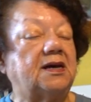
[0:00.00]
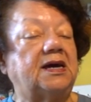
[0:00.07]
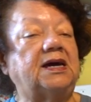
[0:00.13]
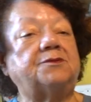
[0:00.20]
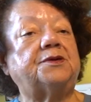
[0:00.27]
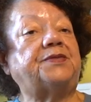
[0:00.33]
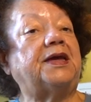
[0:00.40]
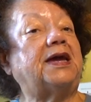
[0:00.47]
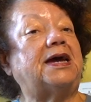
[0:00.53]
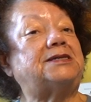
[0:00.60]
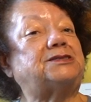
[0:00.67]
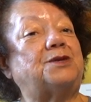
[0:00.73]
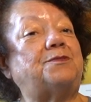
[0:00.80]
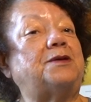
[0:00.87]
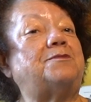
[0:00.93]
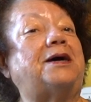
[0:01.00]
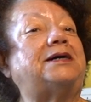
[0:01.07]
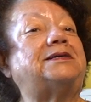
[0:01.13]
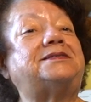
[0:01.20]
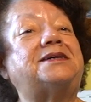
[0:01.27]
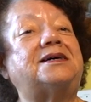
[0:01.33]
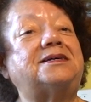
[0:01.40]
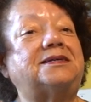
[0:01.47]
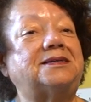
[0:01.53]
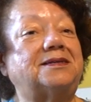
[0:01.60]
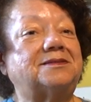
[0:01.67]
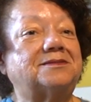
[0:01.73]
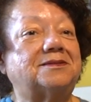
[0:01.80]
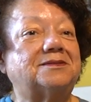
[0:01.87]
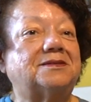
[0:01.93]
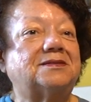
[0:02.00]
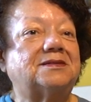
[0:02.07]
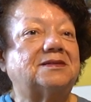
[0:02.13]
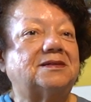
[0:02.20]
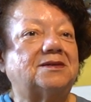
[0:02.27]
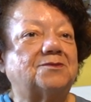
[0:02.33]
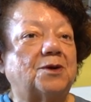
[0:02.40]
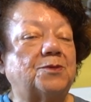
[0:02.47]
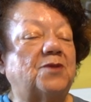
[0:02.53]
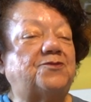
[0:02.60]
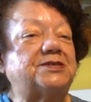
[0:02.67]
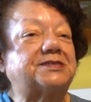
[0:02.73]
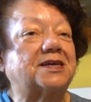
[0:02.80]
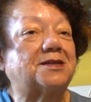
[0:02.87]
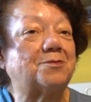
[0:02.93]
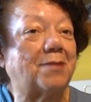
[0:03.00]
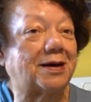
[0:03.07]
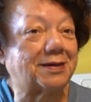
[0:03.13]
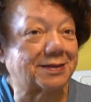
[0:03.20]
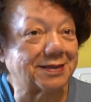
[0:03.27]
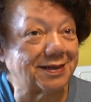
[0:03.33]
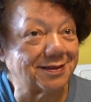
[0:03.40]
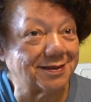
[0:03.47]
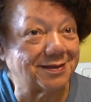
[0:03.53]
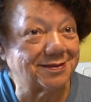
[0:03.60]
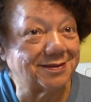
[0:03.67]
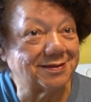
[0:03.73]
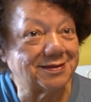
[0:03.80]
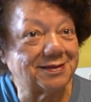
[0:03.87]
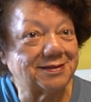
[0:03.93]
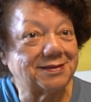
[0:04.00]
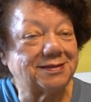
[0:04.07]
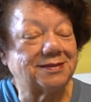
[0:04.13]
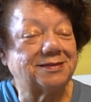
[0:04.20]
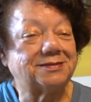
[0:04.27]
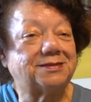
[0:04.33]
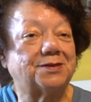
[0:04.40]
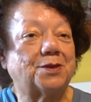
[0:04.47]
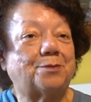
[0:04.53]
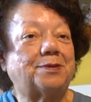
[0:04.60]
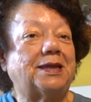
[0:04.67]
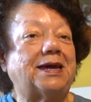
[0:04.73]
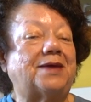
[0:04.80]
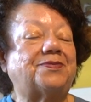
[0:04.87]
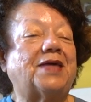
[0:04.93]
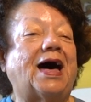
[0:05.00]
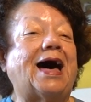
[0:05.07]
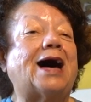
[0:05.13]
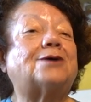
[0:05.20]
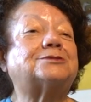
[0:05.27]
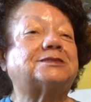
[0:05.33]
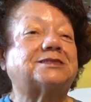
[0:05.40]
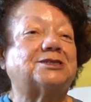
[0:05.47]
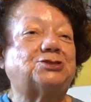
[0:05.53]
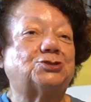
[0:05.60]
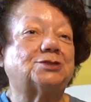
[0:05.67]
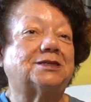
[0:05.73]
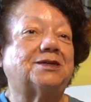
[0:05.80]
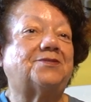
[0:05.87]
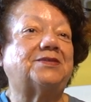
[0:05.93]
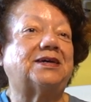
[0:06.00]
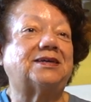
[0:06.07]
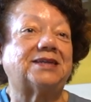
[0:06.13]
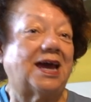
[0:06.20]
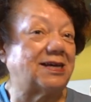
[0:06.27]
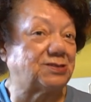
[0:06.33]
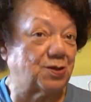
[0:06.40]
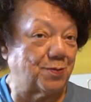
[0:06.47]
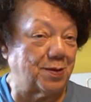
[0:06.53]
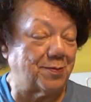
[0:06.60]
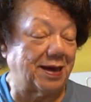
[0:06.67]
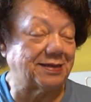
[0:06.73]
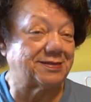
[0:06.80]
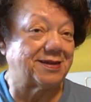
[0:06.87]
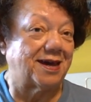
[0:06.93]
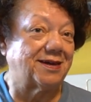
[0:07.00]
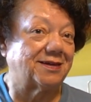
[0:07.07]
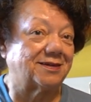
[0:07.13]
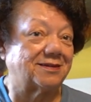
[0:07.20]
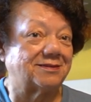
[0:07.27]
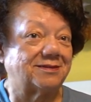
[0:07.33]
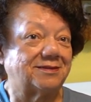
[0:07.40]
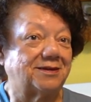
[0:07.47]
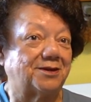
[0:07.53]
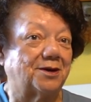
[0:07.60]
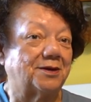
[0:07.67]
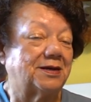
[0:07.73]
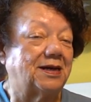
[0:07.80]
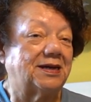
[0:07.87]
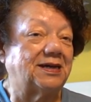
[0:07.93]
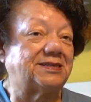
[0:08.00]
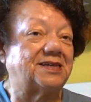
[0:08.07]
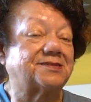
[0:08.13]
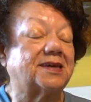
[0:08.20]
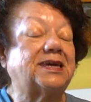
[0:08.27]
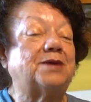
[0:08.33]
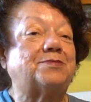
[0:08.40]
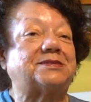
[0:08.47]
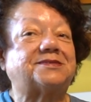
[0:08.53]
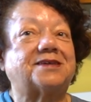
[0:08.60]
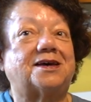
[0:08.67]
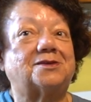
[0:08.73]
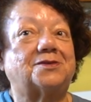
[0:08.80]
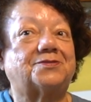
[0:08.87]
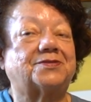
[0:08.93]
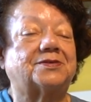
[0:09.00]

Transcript: Everything has to be maintained, from the physical body to the plant, the house that you live in. It has to be maintained. You know, it doesn't keep itself,